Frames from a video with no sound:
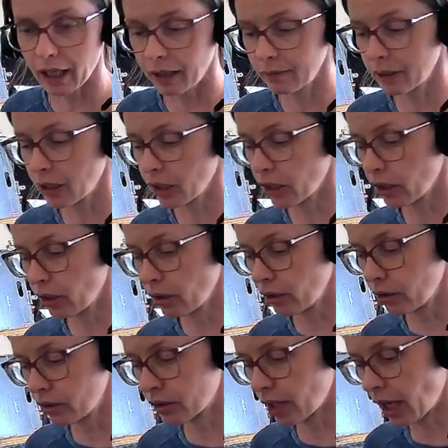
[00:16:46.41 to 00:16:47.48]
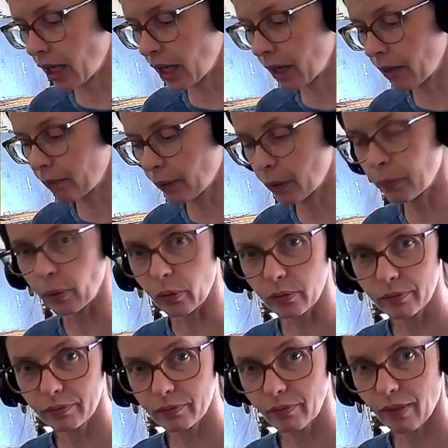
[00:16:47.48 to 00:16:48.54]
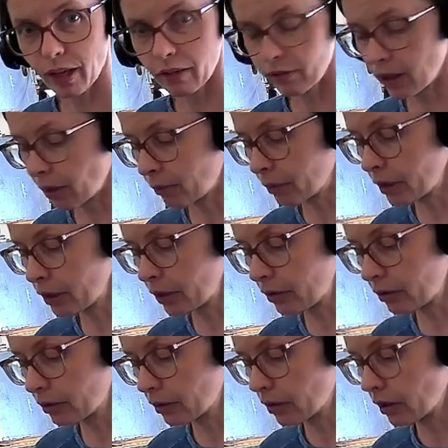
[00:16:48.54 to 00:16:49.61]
I'm going to use a purple. I've got blue.